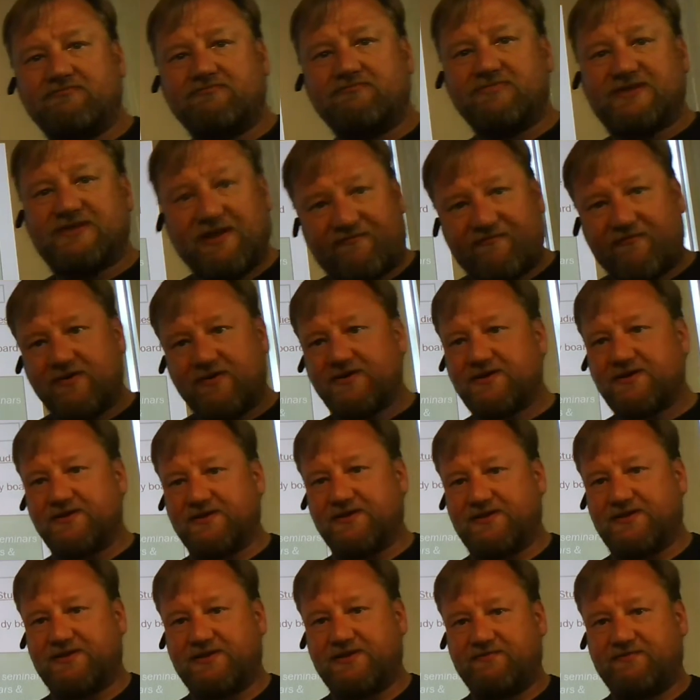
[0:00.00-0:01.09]

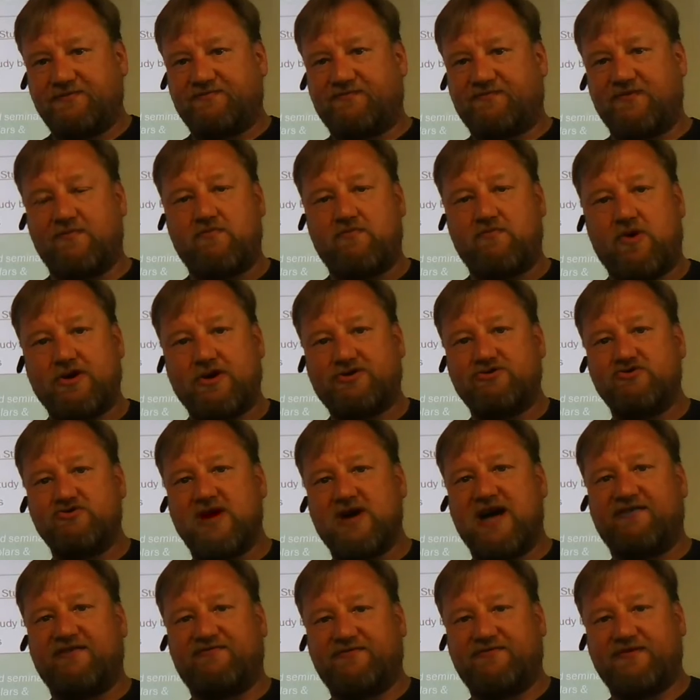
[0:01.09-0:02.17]
differences from what you
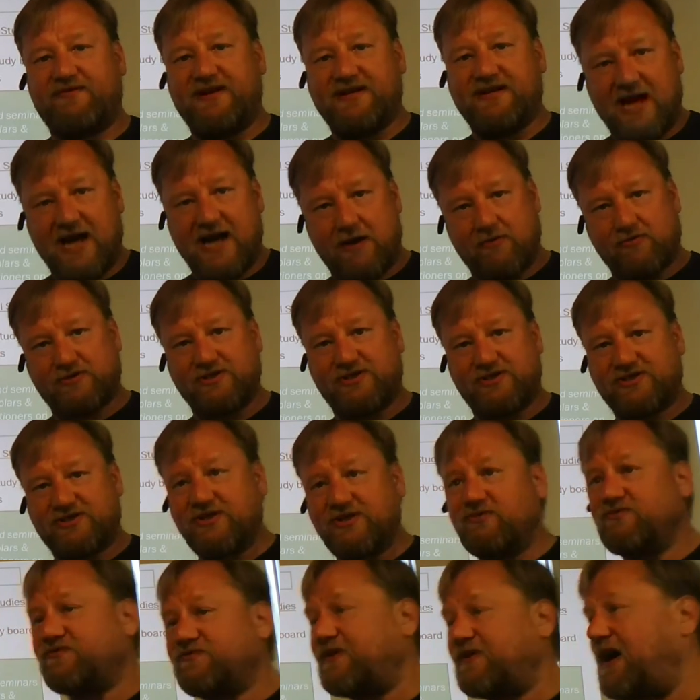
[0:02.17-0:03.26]
have encountered so
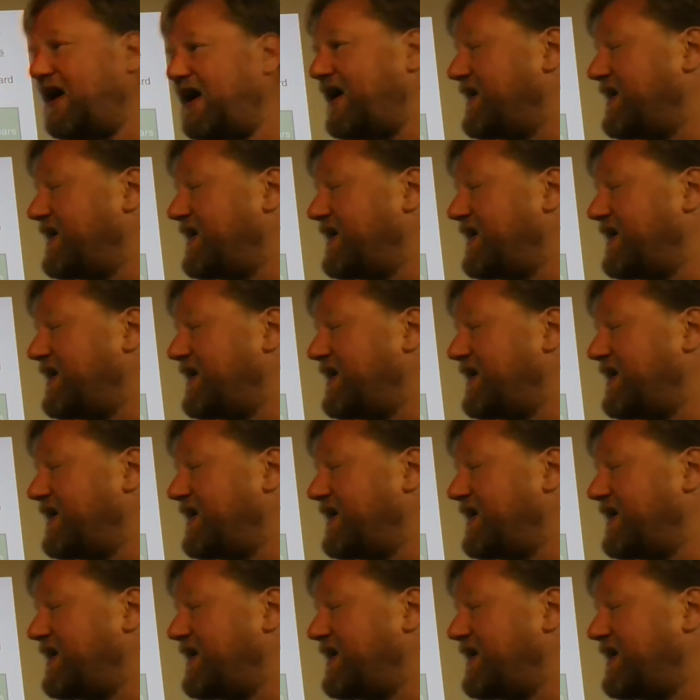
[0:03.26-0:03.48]
far